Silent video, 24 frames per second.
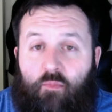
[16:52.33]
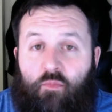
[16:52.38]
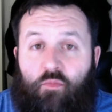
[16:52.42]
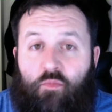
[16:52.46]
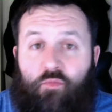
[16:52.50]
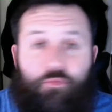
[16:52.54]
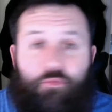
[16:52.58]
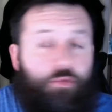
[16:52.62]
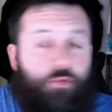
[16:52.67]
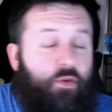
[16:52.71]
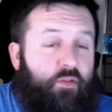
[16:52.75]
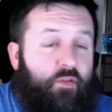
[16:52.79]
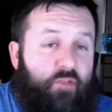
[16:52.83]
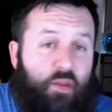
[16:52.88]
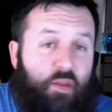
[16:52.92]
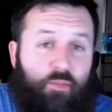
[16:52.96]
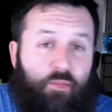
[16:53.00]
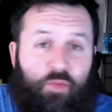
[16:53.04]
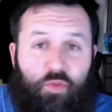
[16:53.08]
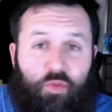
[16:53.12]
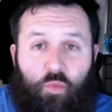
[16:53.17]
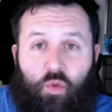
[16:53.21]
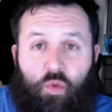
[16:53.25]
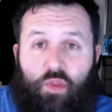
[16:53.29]
for
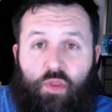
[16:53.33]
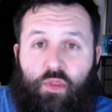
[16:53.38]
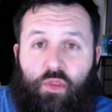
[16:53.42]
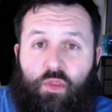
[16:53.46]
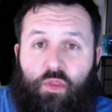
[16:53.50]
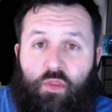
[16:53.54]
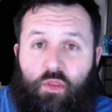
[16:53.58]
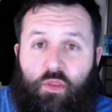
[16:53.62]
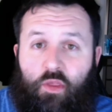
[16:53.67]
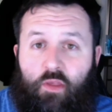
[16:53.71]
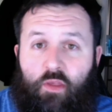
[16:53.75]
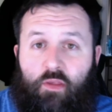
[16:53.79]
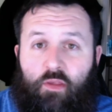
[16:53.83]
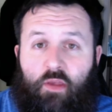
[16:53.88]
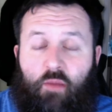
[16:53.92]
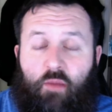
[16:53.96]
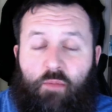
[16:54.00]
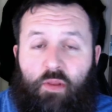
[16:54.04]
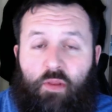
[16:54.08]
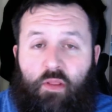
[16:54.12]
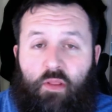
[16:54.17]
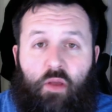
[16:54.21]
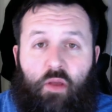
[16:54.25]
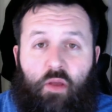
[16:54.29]
example, the
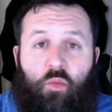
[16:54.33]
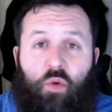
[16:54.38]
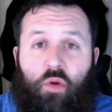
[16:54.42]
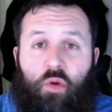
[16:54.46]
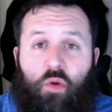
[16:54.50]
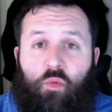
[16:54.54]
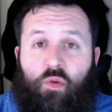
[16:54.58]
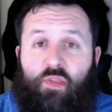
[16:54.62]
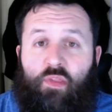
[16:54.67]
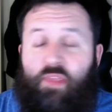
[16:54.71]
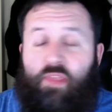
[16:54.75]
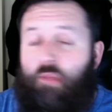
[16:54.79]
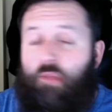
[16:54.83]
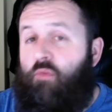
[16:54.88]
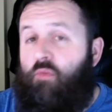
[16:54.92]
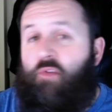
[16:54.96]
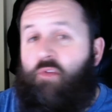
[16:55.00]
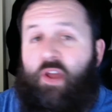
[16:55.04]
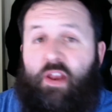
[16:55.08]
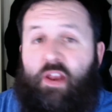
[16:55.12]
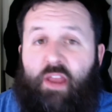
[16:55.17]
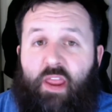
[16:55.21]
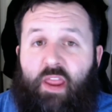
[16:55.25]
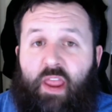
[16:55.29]
company that I work with, they
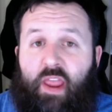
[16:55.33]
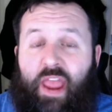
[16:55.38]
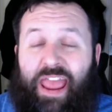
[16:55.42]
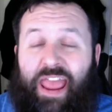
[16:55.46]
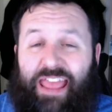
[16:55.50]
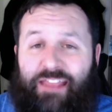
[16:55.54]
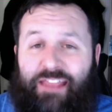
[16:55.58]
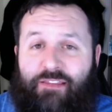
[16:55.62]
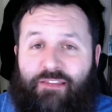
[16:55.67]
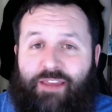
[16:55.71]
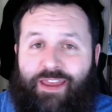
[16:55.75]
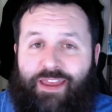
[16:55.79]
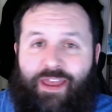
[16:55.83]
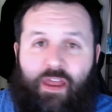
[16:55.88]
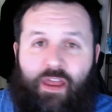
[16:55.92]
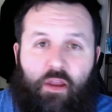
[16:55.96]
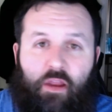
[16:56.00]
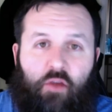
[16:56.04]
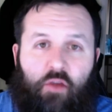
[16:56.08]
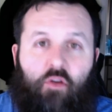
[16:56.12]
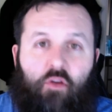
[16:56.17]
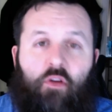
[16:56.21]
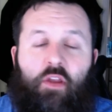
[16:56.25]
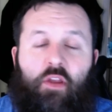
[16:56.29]
provide a
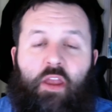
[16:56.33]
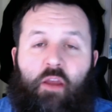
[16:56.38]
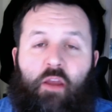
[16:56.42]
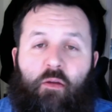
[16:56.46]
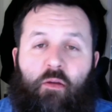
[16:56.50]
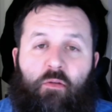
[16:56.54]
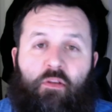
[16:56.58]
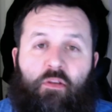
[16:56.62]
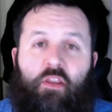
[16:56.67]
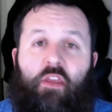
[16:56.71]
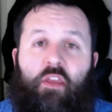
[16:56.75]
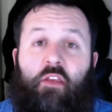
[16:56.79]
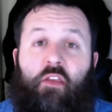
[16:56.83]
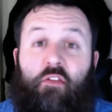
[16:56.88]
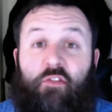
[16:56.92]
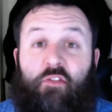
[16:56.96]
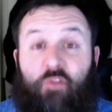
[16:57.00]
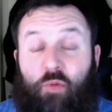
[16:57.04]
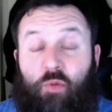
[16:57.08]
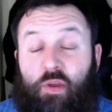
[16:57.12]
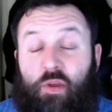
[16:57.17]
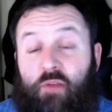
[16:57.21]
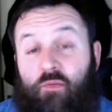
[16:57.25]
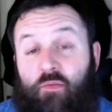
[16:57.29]
anti-hacker guarantee.
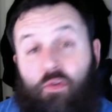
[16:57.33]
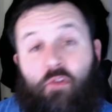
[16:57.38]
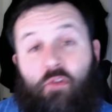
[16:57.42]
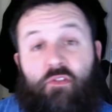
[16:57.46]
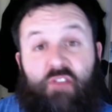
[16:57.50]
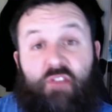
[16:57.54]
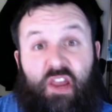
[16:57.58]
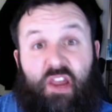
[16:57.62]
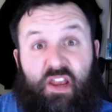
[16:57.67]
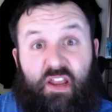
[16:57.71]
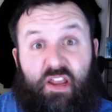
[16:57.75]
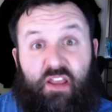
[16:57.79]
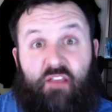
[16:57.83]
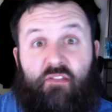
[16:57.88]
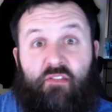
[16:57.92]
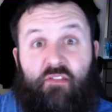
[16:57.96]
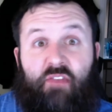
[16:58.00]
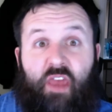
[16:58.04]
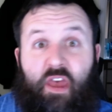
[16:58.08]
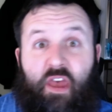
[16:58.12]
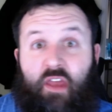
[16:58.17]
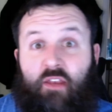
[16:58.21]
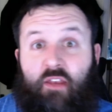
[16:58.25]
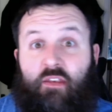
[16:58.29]
So if your site is
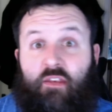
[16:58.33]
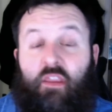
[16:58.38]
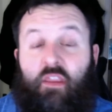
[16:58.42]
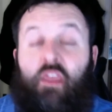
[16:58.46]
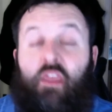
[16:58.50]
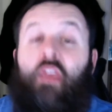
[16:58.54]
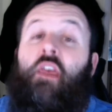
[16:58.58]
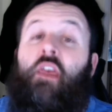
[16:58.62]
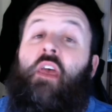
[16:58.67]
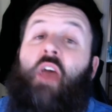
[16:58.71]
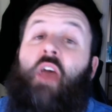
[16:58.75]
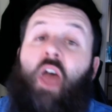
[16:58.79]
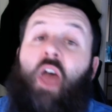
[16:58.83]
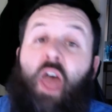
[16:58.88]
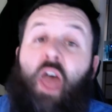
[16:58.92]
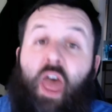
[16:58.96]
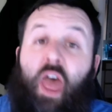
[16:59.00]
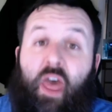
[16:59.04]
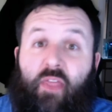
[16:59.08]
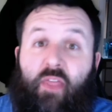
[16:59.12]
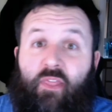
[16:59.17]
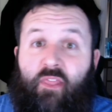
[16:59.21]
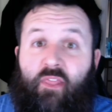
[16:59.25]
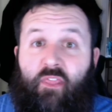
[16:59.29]
hacked,
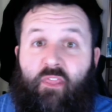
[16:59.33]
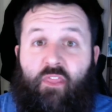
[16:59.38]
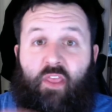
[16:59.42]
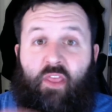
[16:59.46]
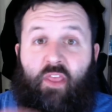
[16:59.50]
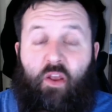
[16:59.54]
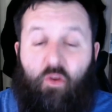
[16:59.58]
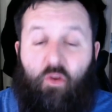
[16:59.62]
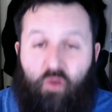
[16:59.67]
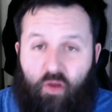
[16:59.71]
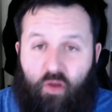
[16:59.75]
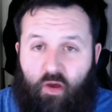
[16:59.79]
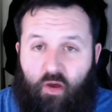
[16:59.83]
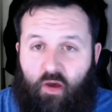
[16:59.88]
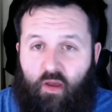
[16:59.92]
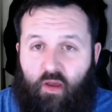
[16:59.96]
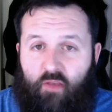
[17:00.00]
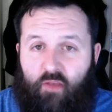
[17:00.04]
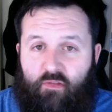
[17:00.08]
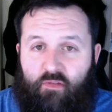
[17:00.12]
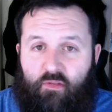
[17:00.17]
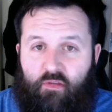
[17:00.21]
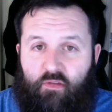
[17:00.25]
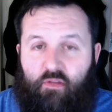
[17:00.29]
at their
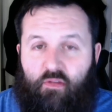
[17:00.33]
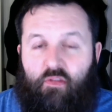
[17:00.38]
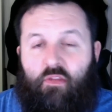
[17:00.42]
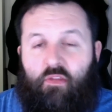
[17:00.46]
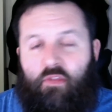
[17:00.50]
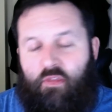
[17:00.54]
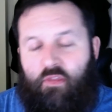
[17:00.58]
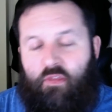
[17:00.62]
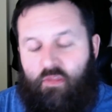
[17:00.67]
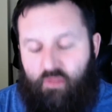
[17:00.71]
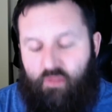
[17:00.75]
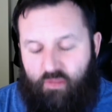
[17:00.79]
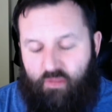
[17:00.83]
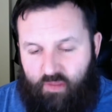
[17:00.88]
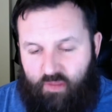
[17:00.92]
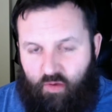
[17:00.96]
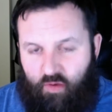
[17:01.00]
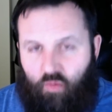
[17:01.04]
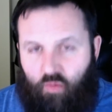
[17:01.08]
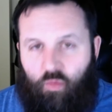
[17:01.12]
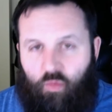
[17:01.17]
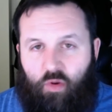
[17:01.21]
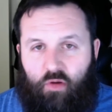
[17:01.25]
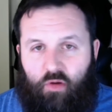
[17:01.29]
cost,
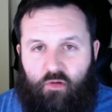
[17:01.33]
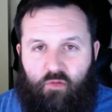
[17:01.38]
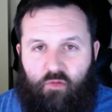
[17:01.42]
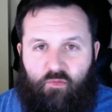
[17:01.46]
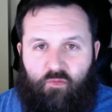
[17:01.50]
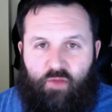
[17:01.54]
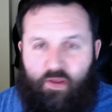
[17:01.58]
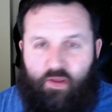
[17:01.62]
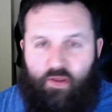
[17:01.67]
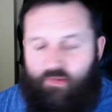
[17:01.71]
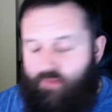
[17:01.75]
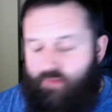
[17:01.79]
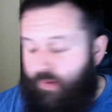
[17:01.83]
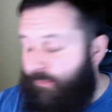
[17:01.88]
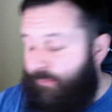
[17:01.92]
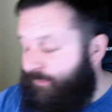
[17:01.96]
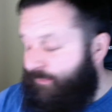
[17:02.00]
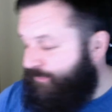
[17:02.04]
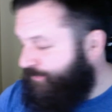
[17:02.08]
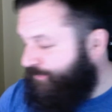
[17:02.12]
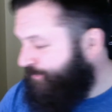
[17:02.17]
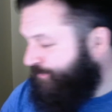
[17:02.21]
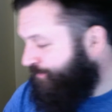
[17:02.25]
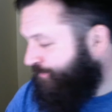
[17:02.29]
they'll work to fix it.
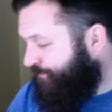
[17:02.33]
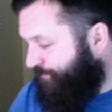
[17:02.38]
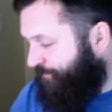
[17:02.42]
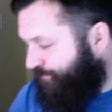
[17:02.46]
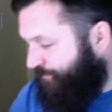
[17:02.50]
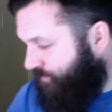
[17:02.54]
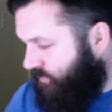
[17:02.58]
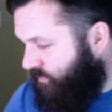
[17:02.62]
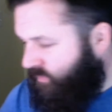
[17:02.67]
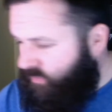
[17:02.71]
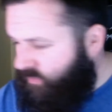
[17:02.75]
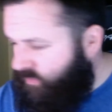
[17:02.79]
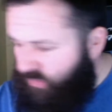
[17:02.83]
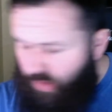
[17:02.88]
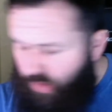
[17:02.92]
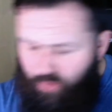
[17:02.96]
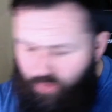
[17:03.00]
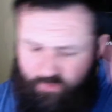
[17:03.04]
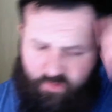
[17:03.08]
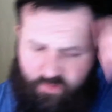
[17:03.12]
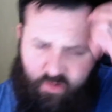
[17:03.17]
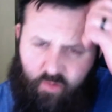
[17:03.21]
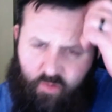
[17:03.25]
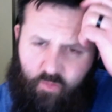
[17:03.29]

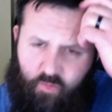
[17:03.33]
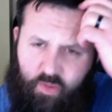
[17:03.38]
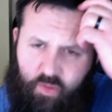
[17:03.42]
So,